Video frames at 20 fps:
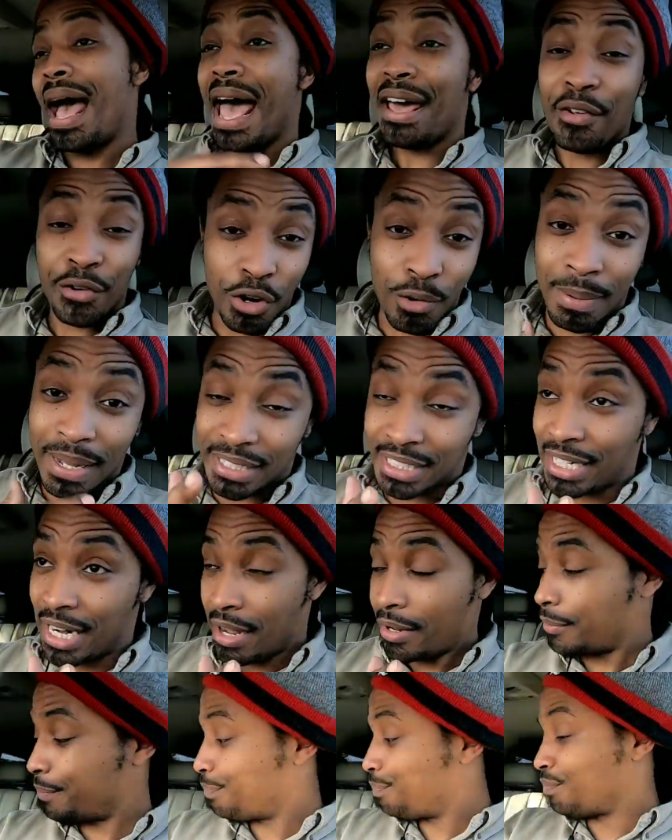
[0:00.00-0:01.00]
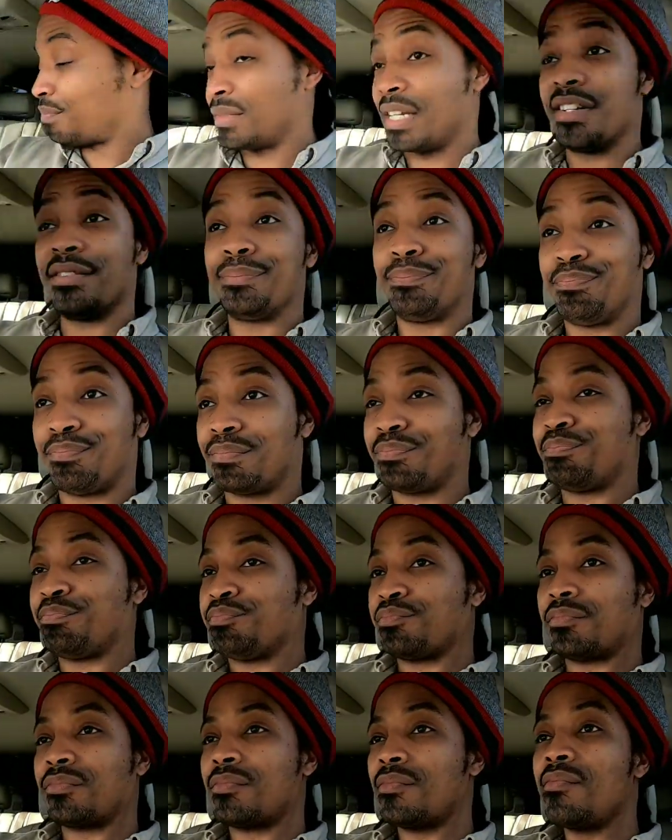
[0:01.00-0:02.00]
I don't know about y'all. Now,
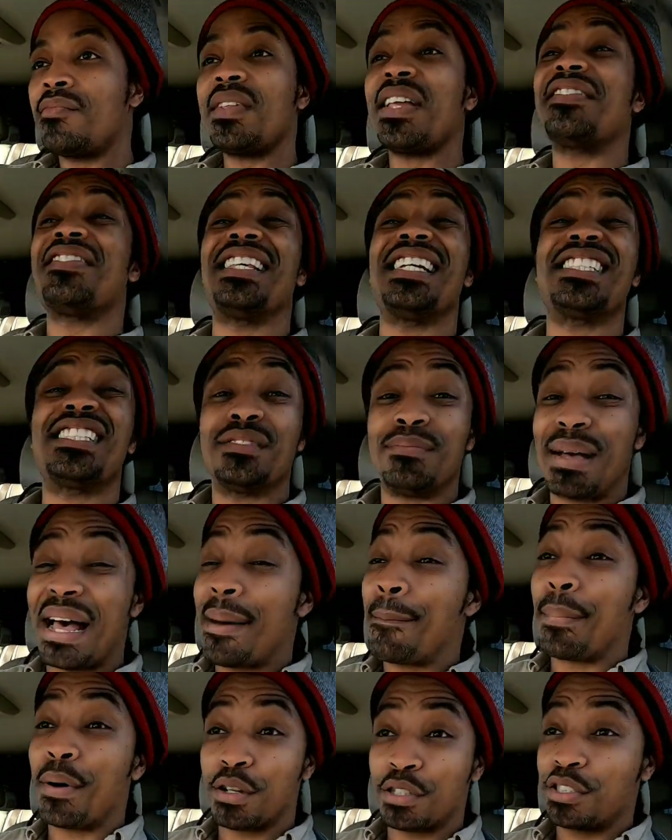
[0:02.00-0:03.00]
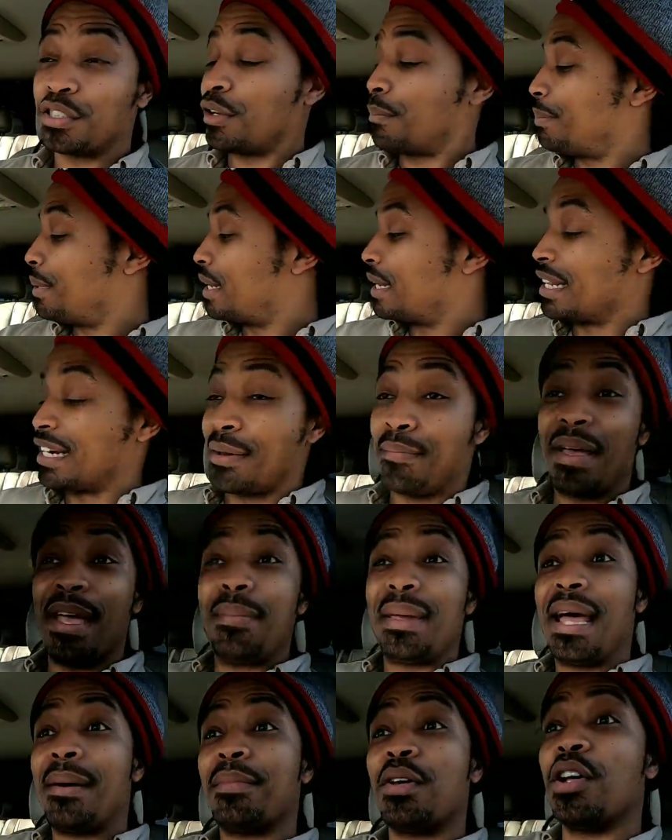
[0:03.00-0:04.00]
this is my personal opinion. And
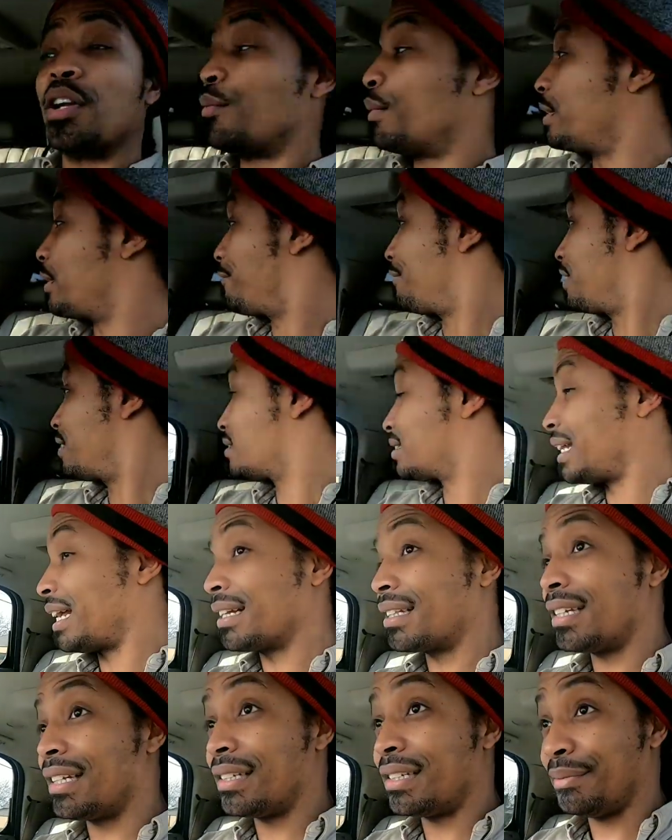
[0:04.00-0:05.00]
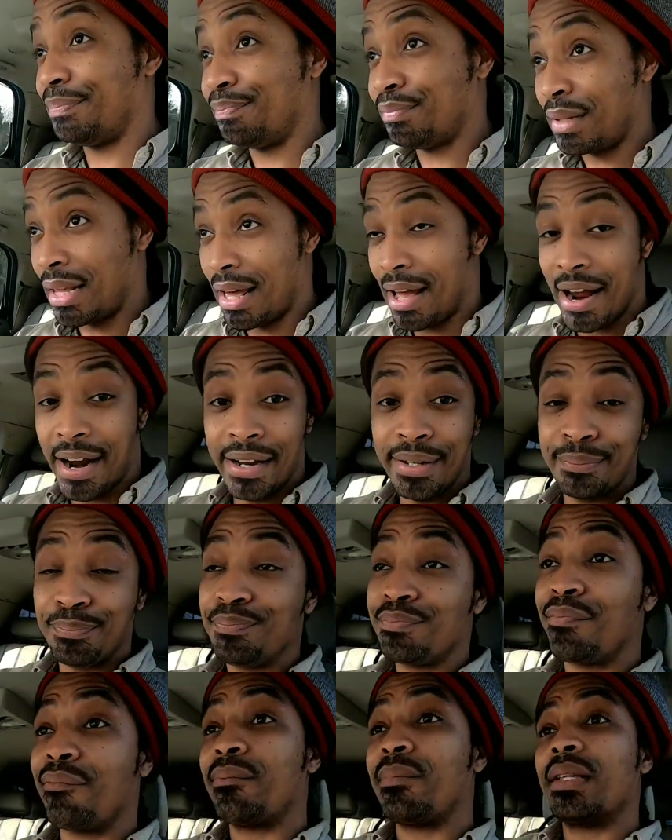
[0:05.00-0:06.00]
maybe I'm the only one that feels like this. All right?
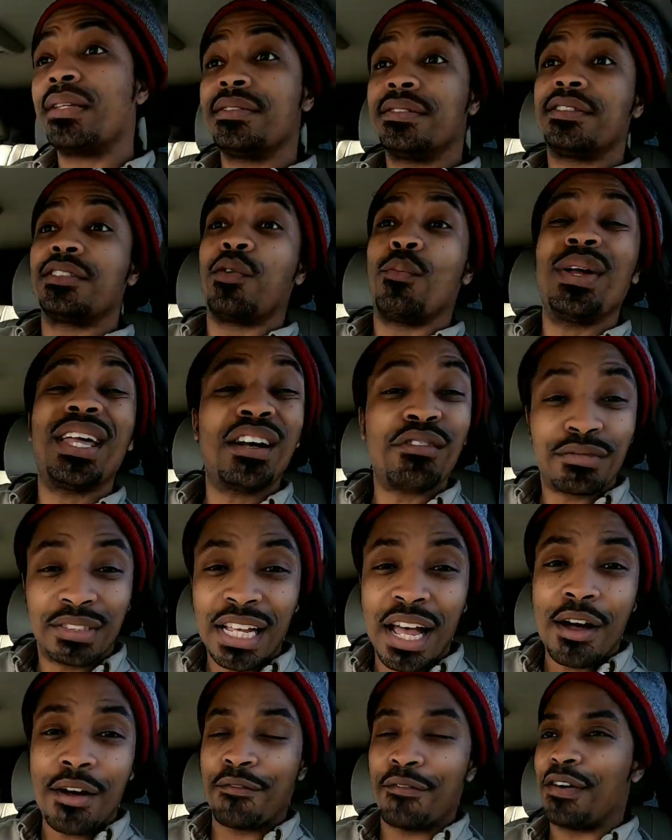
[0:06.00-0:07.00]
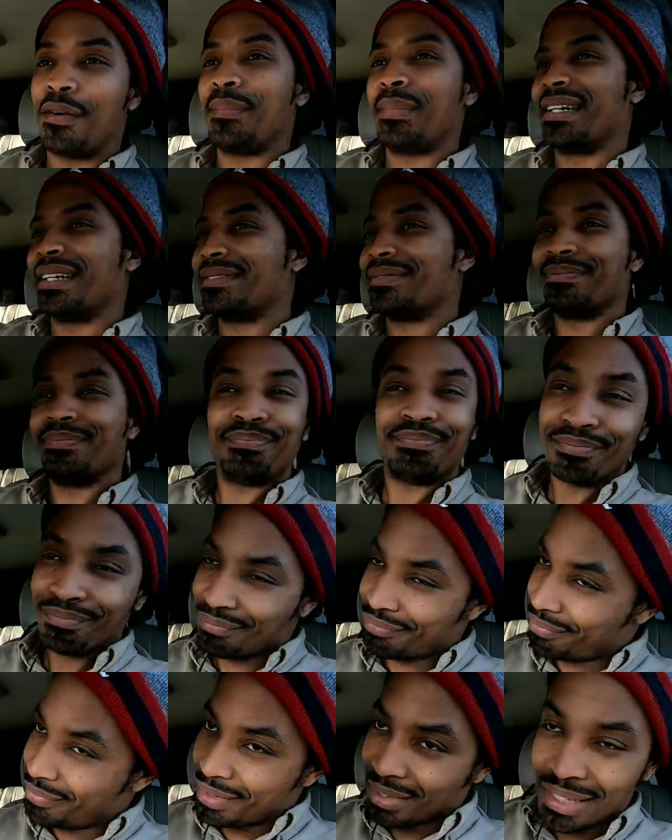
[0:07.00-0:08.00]
So we gonna talk for a minute.
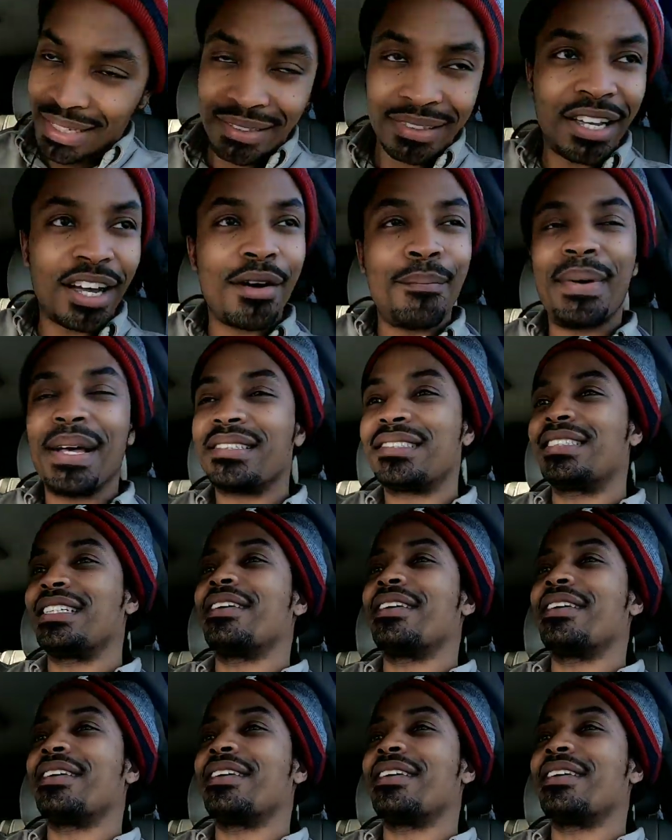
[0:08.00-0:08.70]
Let's talk about